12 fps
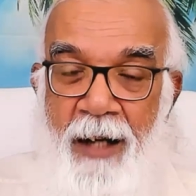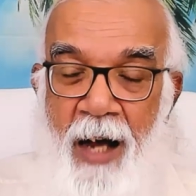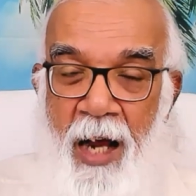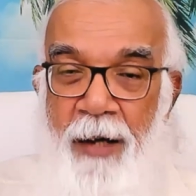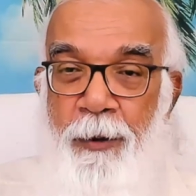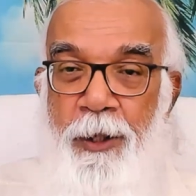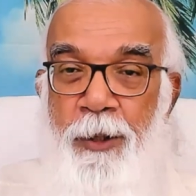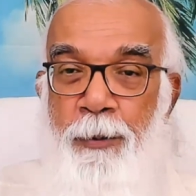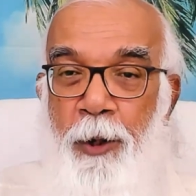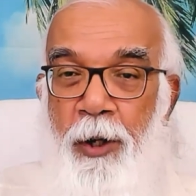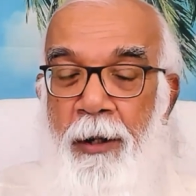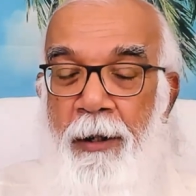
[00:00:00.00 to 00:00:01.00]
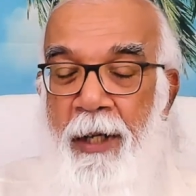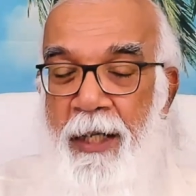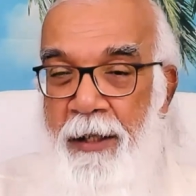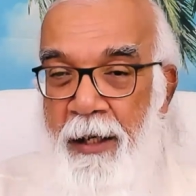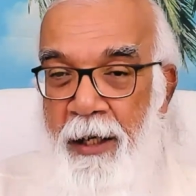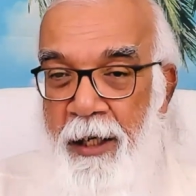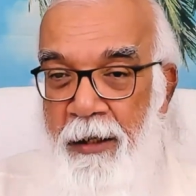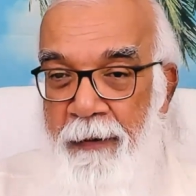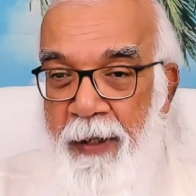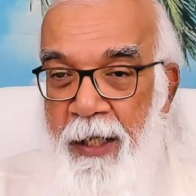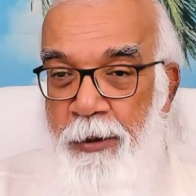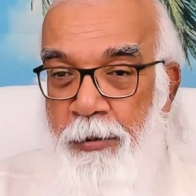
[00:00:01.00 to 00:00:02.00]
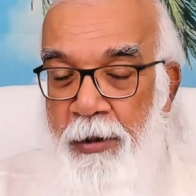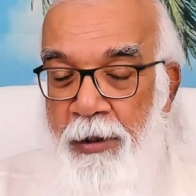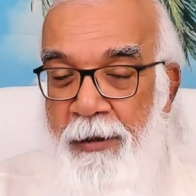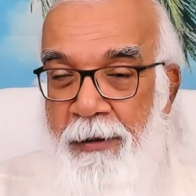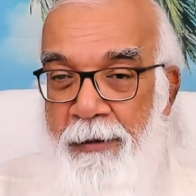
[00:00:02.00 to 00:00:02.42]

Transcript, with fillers: I was born as an individual,